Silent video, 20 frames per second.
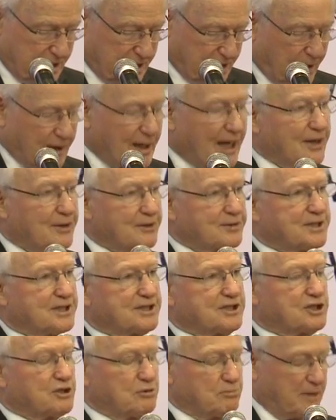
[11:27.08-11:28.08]
allows
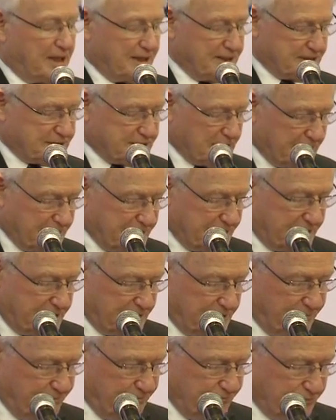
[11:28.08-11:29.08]
us to
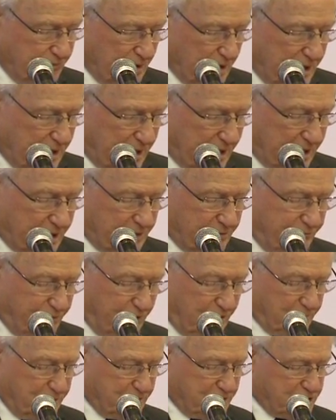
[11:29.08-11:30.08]
maintain our
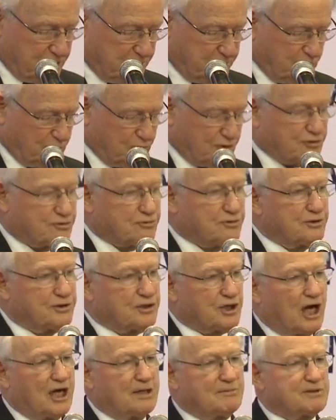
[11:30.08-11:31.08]
development support through
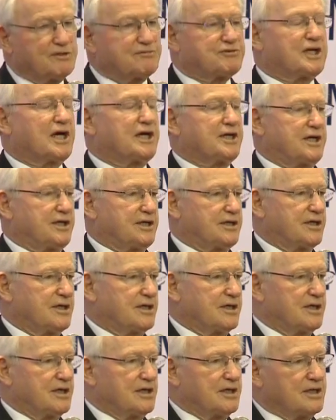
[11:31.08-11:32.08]
times of change.
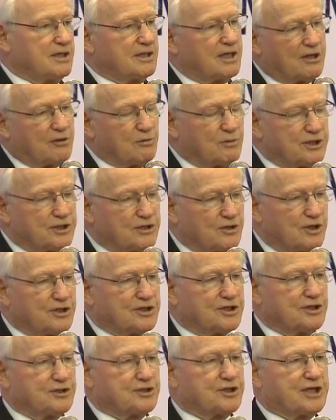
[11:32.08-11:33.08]
In other words, not
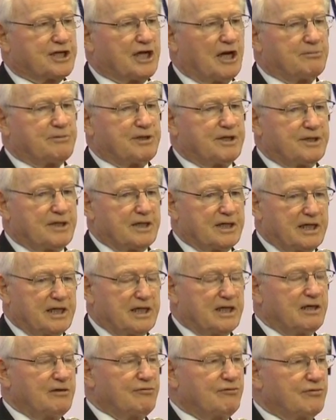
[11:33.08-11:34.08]
just to come in and
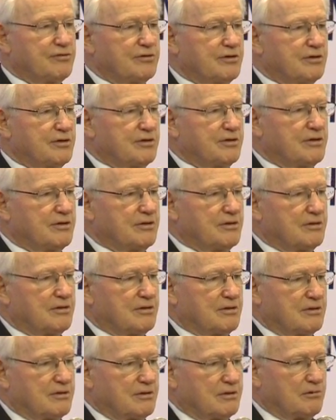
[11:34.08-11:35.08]
leave,
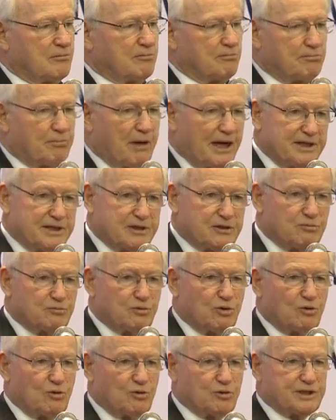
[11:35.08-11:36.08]
paint the
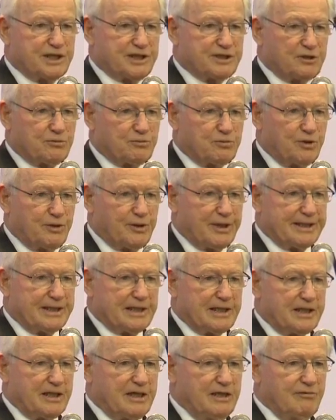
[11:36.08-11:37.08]
walls, as it were, and
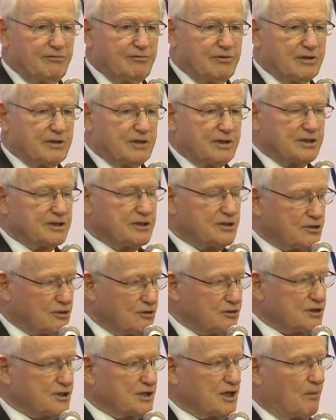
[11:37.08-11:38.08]
leave.
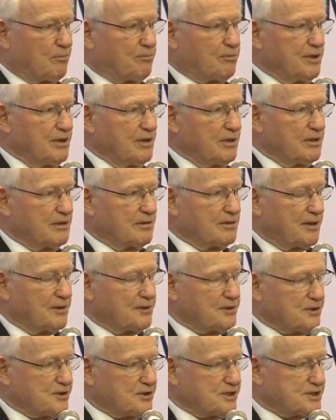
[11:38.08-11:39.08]
Do something that is
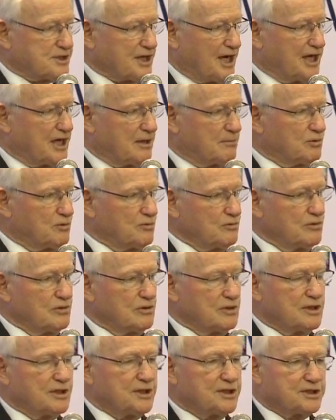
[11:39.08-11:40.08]
sustainable,
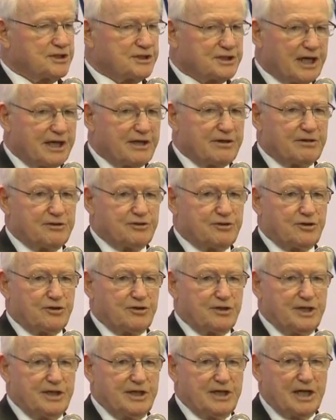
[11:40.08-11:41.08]
stay the
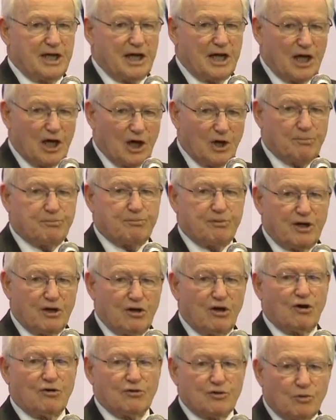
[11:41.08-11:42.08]
journey, help
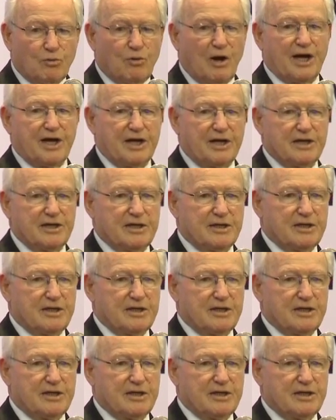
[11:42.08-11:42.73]
along the way,